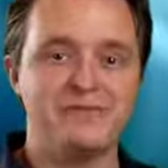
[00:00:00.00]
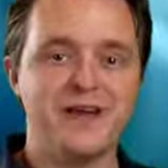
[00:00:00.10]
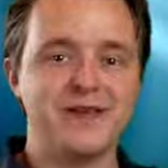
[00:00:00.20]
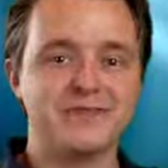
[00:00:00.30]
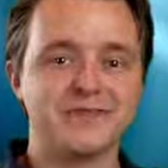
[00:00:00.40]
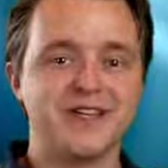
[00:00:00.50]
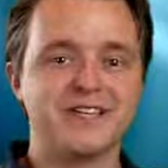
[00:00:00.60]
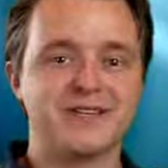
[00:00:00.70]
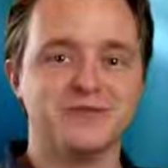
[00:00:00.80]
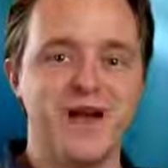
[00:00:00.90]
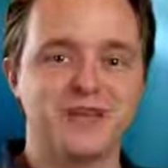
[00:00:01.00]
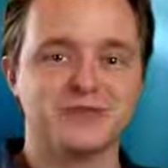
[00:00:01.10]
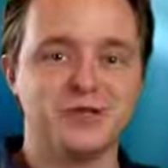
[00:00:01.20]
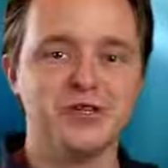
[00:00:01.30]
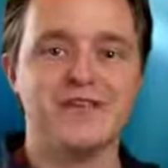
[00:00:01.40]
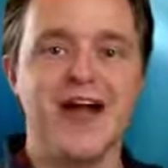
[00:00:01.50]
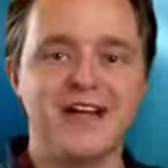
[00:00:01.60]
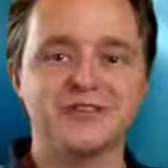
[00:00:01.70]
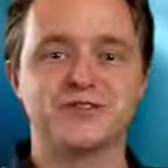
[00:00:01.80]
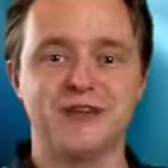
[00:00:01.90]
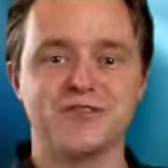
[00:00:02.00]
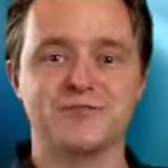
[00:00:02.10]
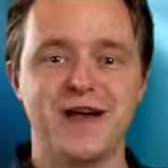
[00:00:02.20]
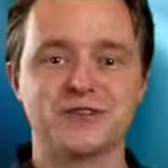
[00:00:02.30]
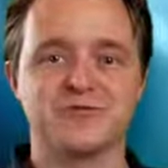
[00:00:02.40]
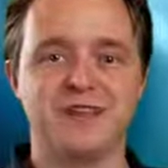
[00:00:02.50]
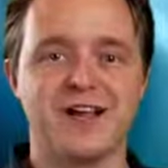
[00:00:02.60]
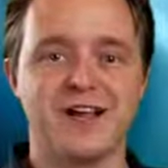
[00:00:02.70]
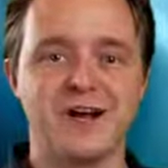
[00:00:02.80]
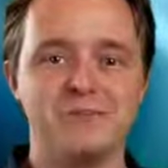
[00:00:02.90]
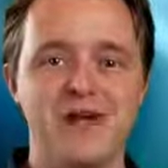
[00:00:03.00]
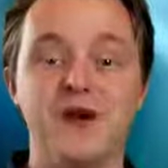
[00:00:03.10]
My name is Jason Maxwell of AskJasonMaxwell.com.